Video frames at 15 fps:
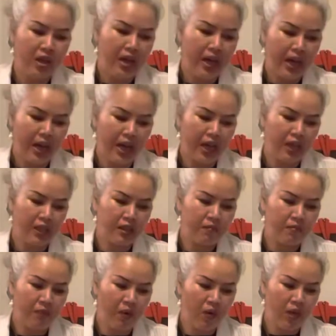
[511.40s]
and
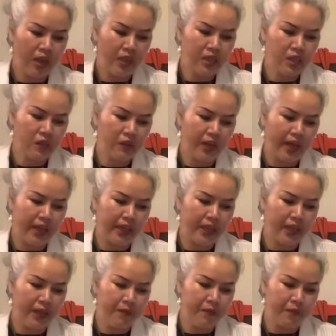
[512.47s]
more to like
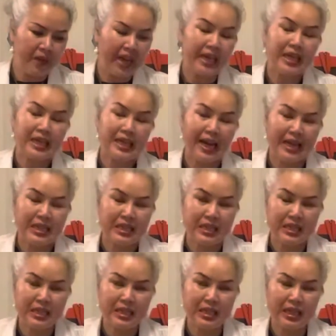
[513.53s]

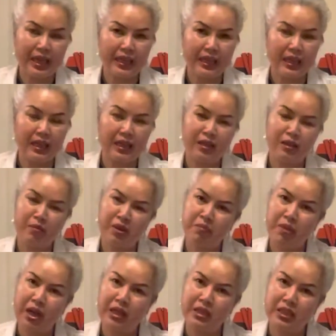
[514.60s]
analysis, like a little bit
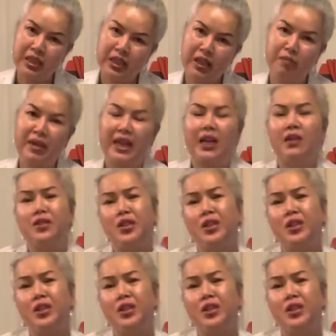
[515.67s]
politics in my country.